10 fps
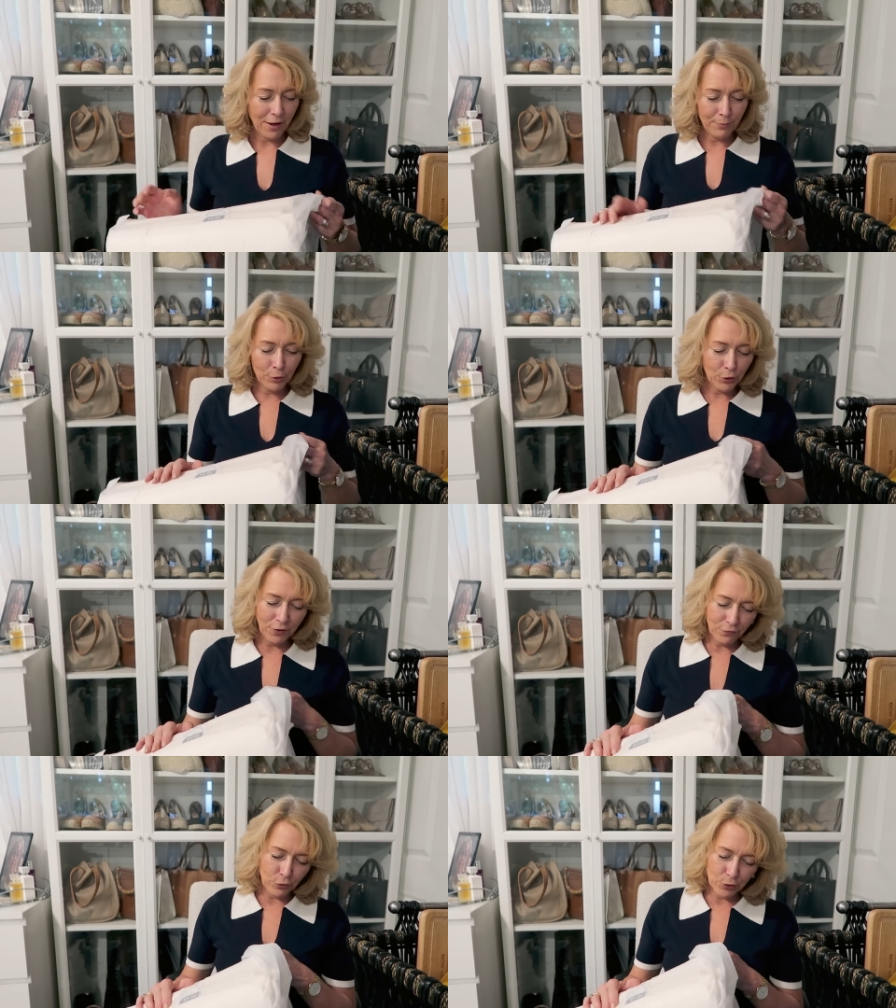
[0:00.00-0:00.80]
I'm
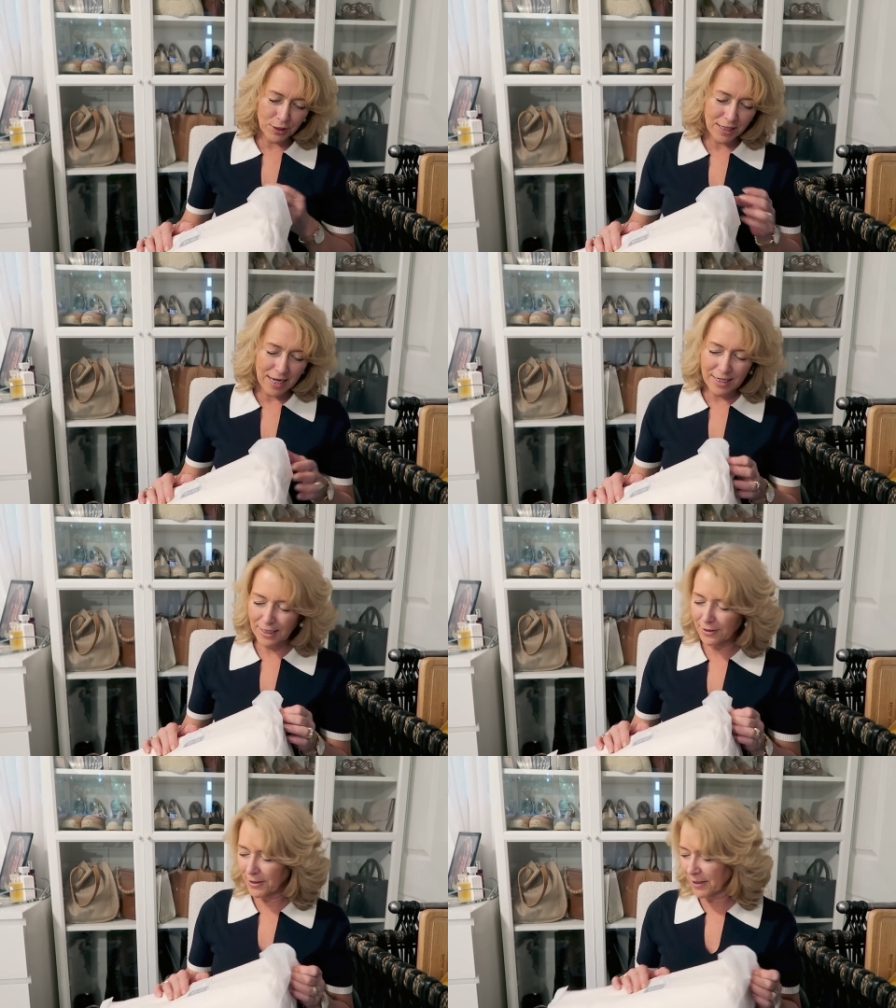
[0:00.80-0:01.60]
looking forward to getting
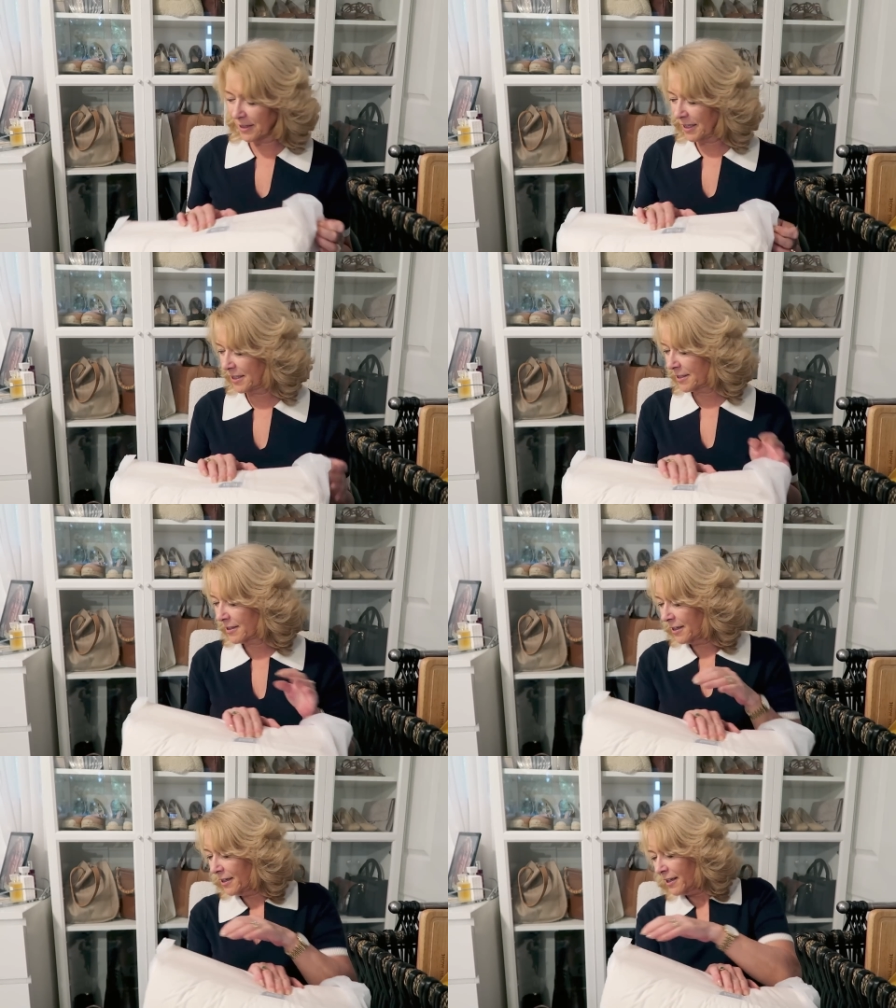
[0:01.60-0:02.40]
into this
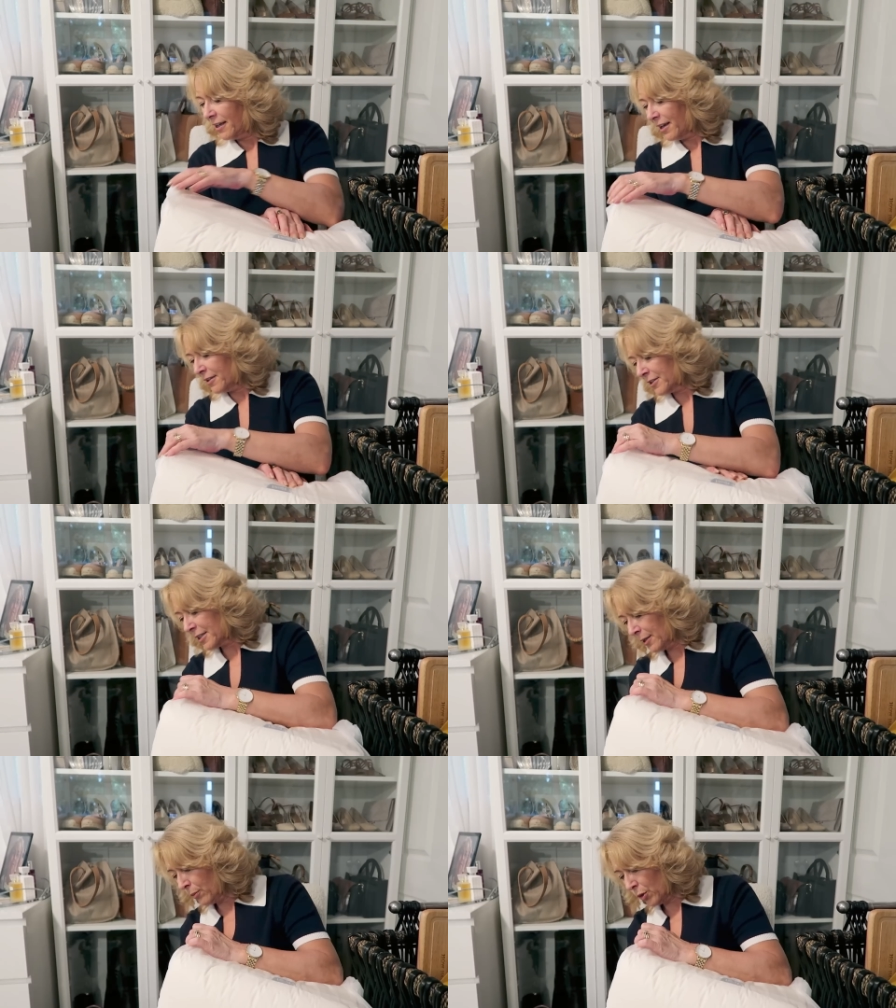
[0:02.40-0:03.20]
and
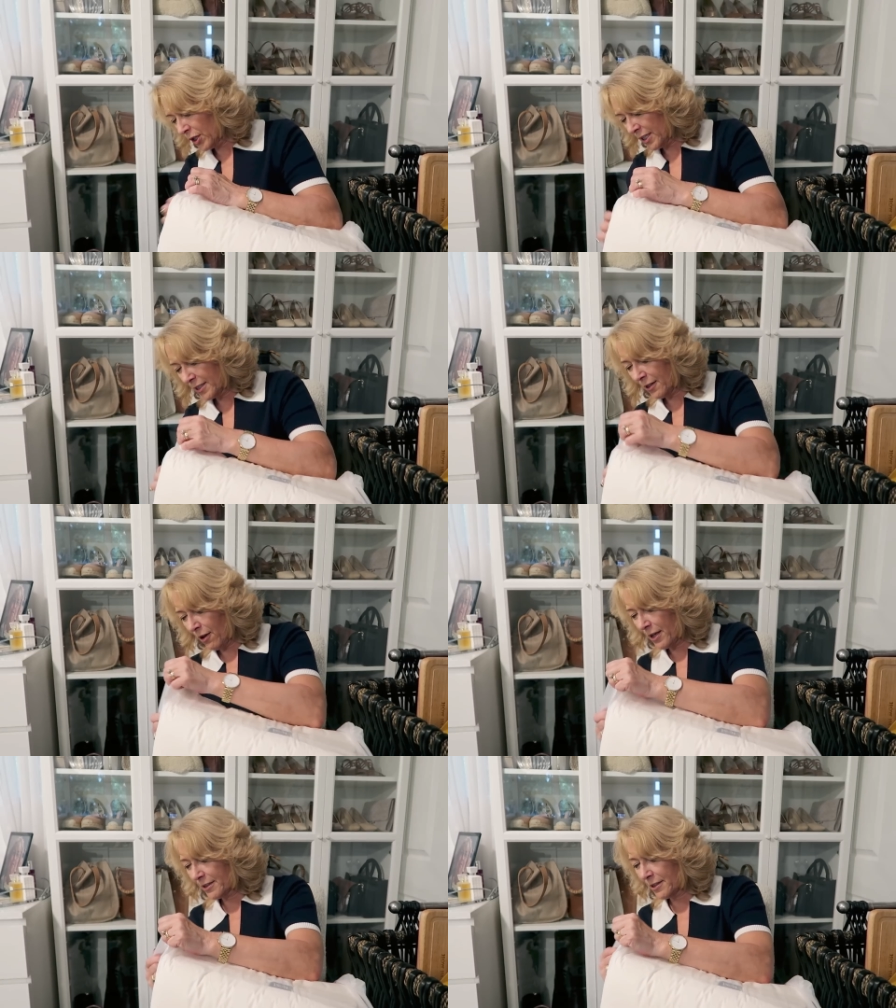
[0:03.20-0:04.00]
seeing what it's
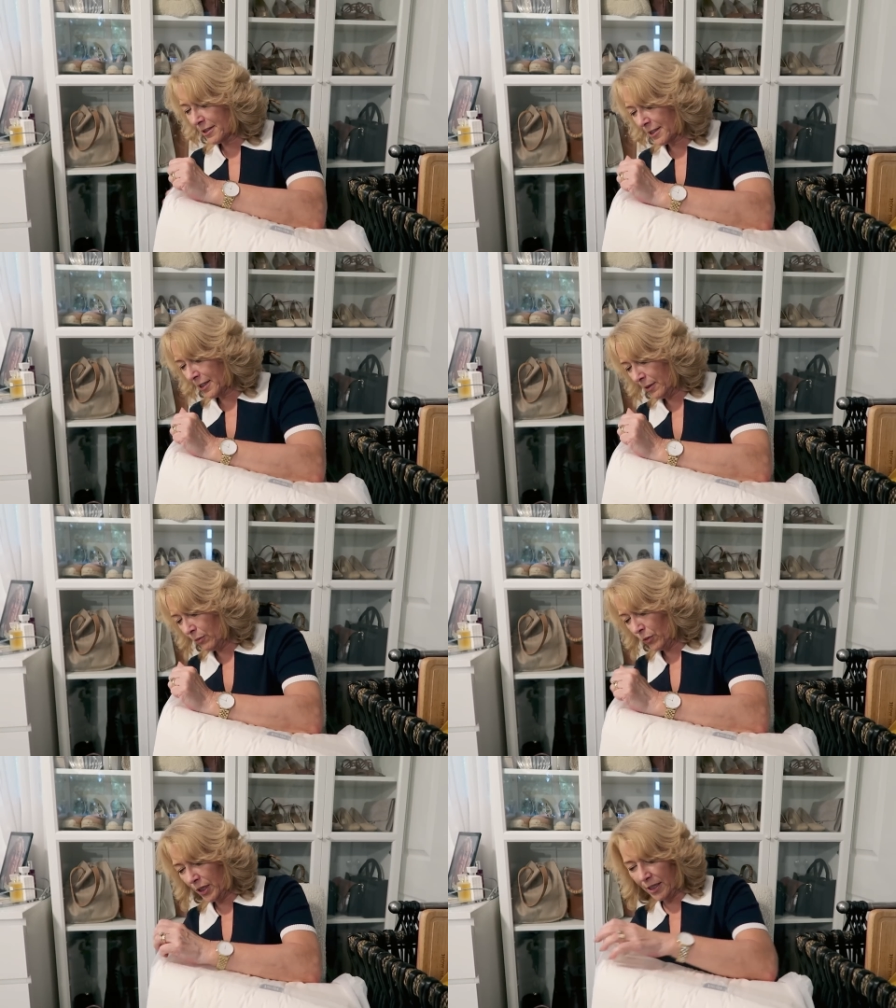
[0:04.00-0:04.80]
like to sleep
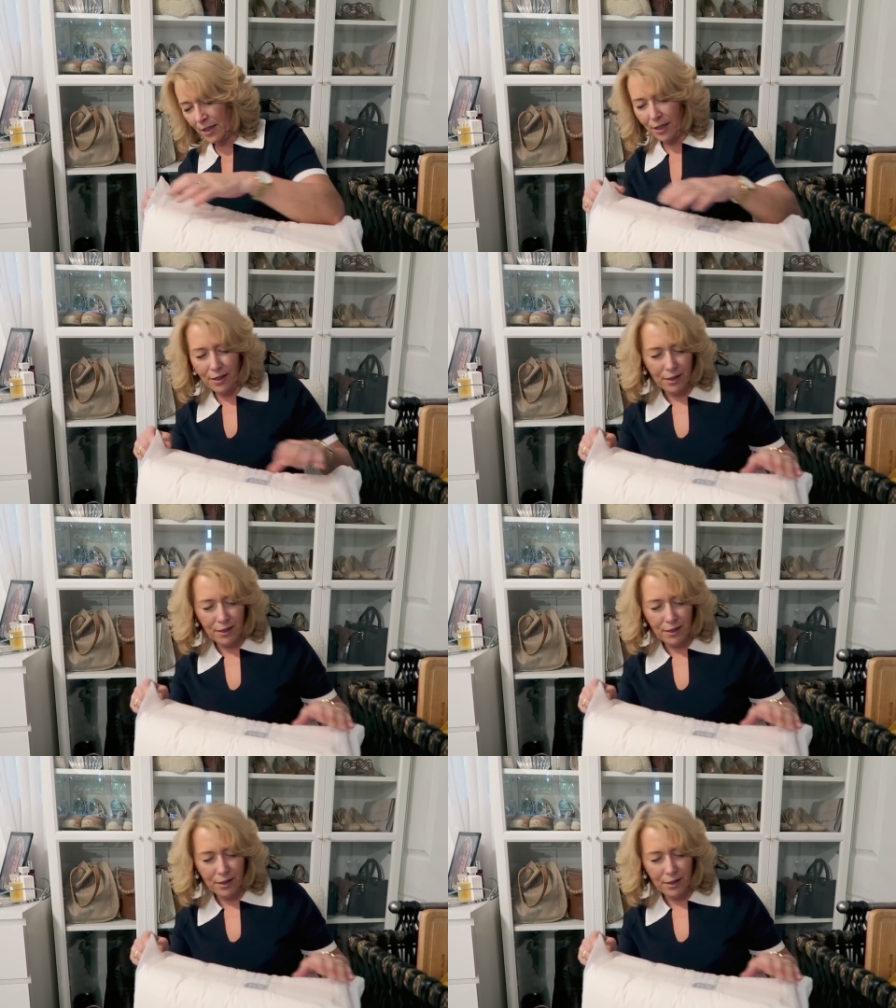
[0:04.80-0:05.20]
with.